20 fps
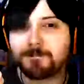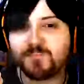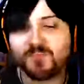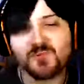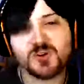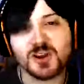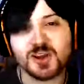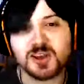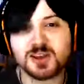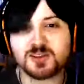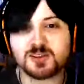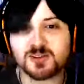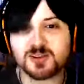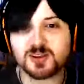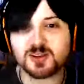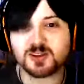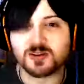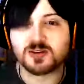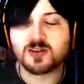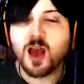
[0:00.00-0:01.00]
freaking
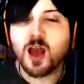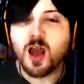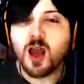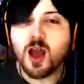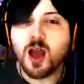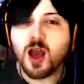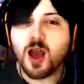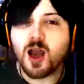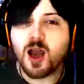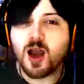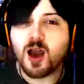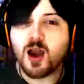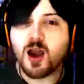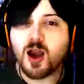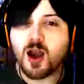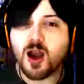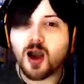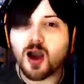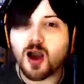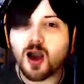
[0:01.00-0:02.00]
genius.
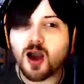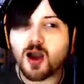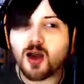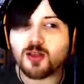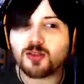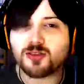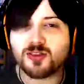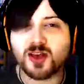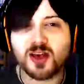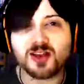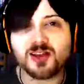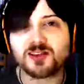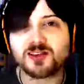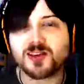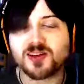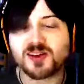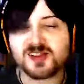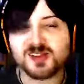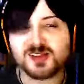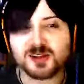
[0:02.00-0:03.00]
That is
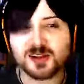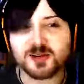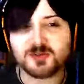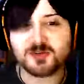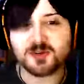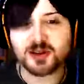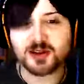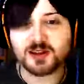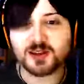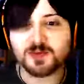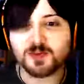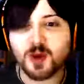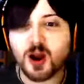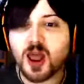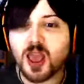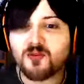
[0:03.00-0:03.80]
actually really smart.